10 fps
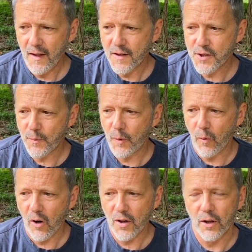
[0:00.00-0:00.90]
So we
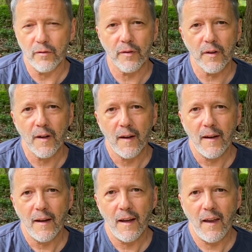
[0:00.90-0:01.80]
walk over,
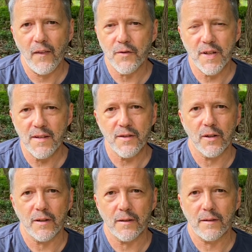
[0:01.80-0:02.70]
and their tent's
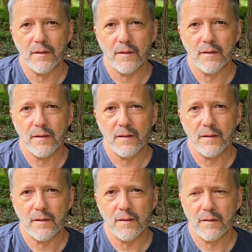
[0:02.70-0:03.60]
gone.
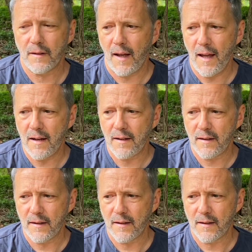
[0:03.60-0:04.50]
And
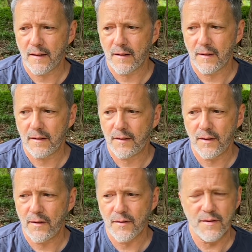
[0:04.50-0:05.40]

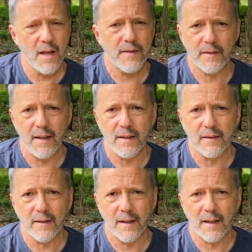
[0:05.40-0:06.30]
there's nothing
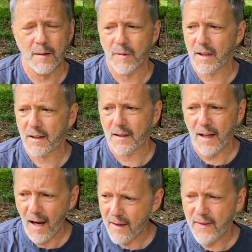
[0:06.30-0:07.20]
there. And I'm like,
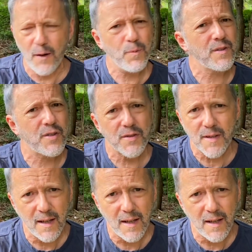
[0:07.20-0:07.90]
God, they were just